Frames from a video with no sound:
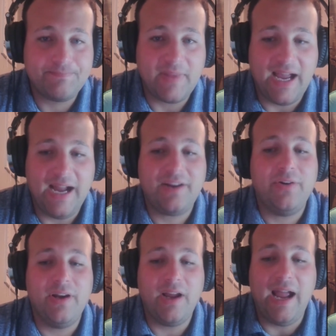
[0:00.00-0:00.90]
Yep. Accurate,
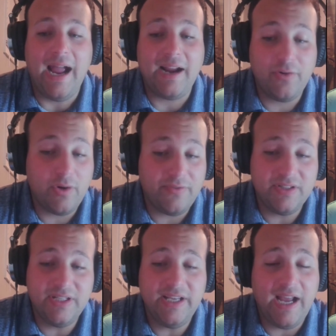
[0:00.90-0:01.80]
accurate with irons. Accurate off the
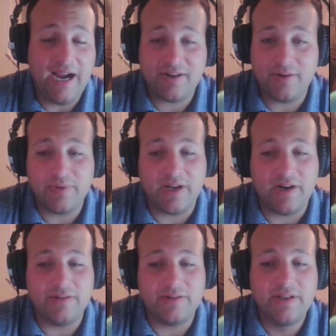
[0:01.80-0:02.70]
tee, accurate with
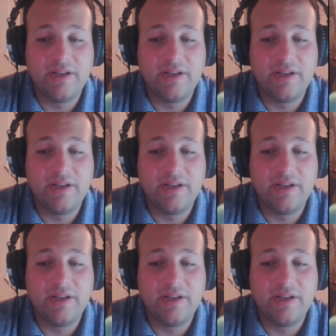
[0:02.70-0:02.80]
irons.